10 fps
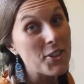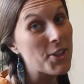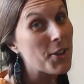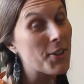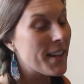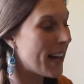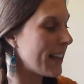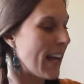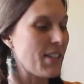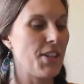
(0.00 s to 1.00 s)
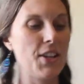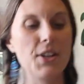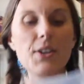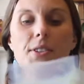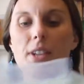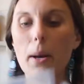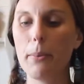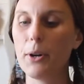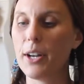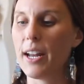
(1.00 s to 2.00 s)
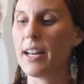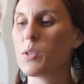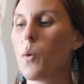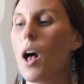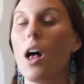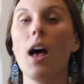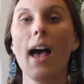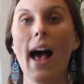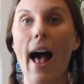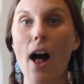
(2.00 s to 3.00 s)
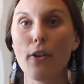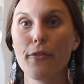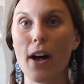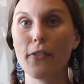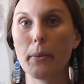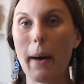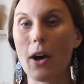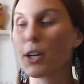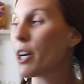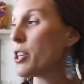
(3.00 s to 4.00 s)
two that I like to use, and I'll put in as well, alfalfa powder. I